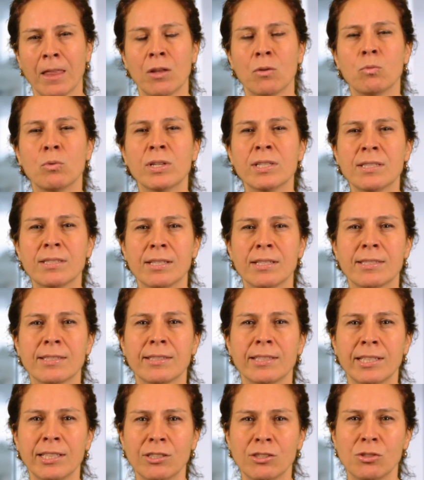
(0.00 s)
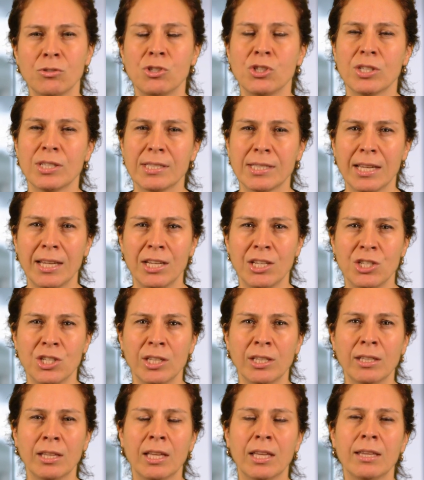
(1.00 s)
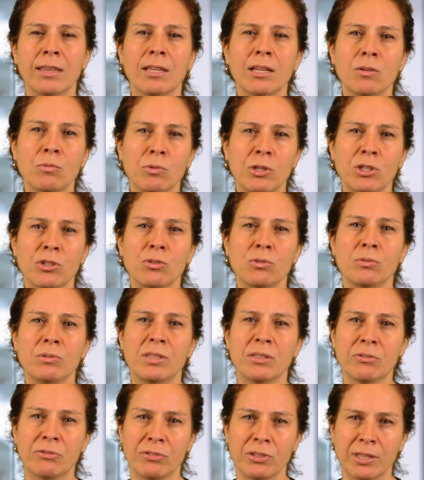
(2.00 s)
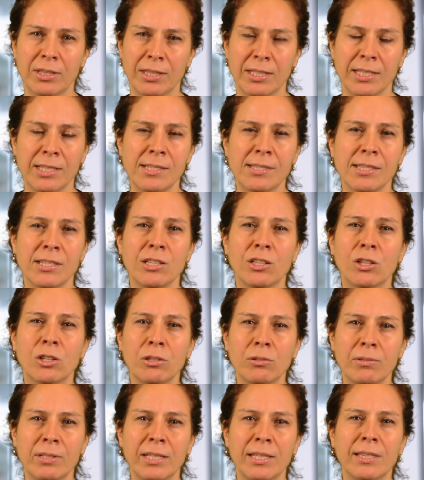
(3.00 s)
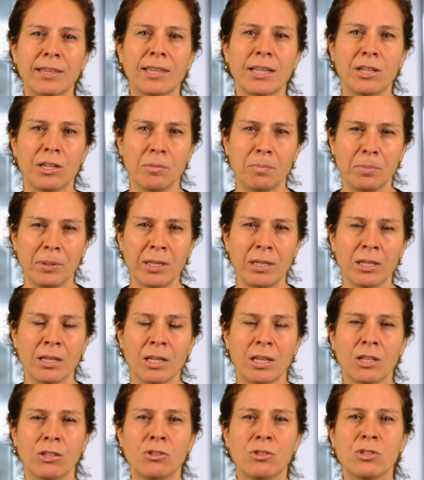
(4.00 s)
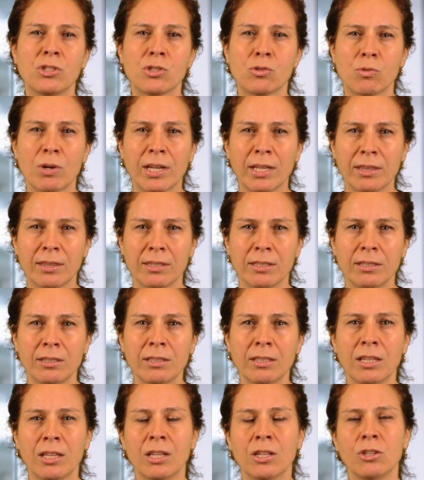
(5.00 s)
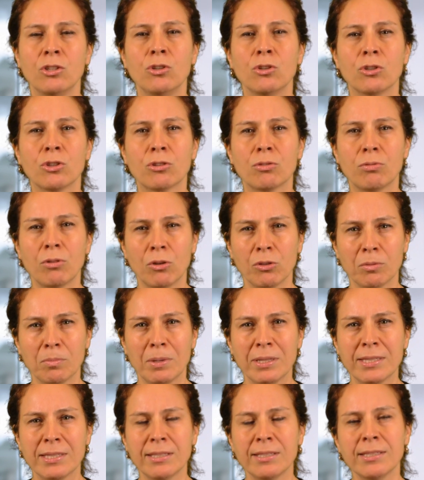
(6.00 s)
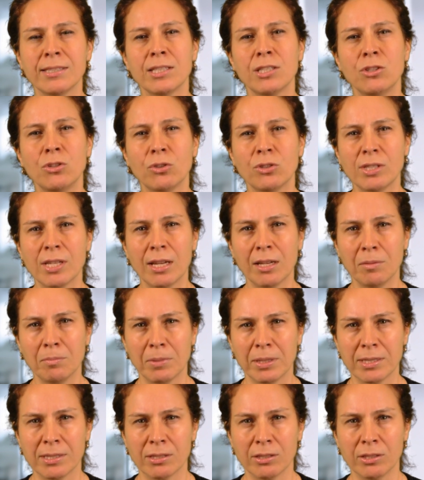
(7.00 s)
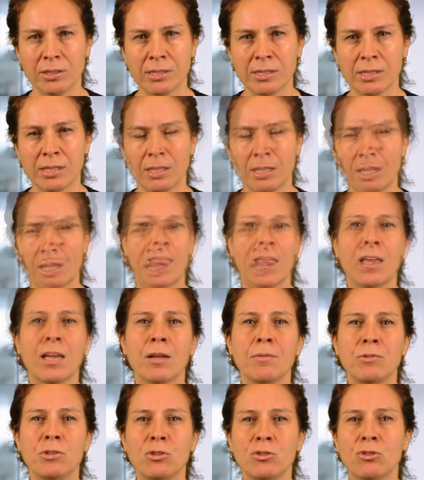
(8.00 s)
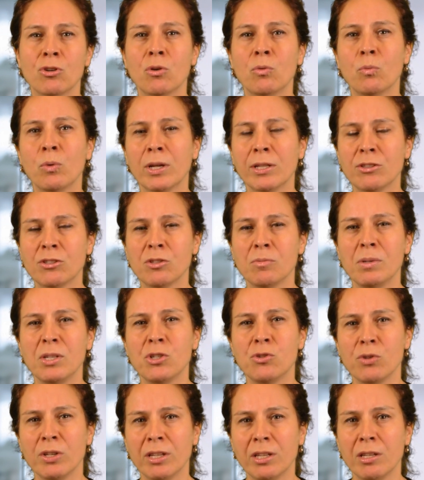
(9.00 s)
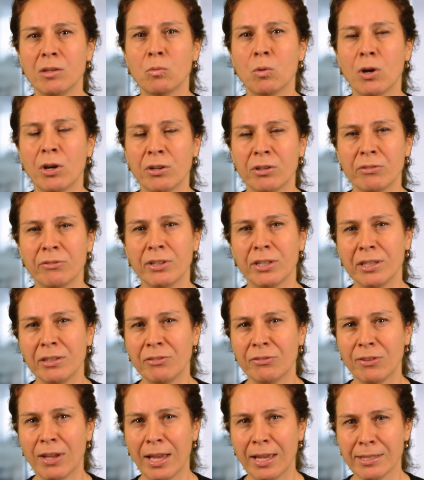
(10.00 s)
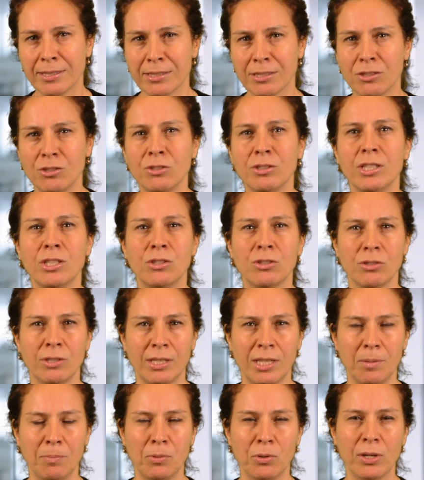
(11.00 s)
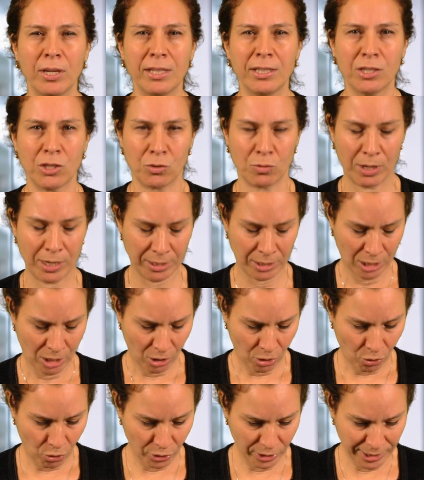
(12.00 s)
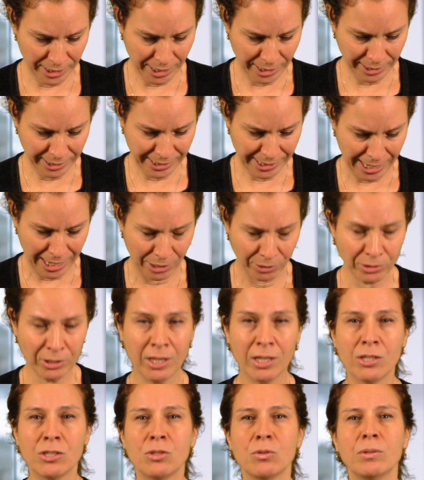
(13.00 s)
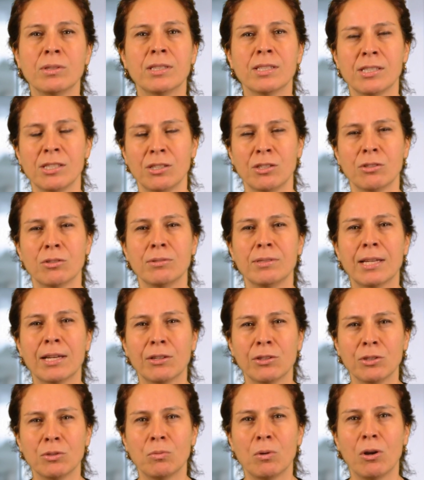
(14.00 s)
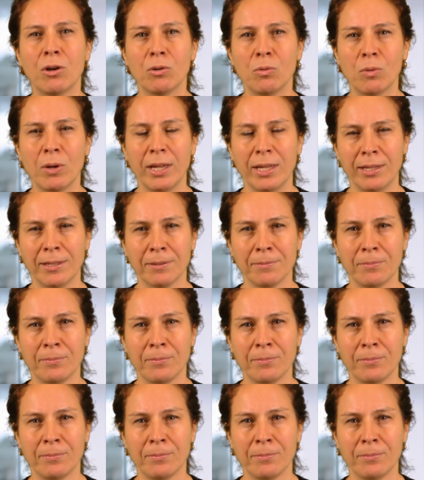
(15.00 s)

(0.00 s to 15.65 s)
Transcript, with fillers: Once it's linked to just aging, then we do different things, including therapy, to strengthen your throat muscles and your tongue muscles. Um, you don't want to be drinking water very fast. You need to keep your head straight or tucked down so it doesn't go down the wrong way.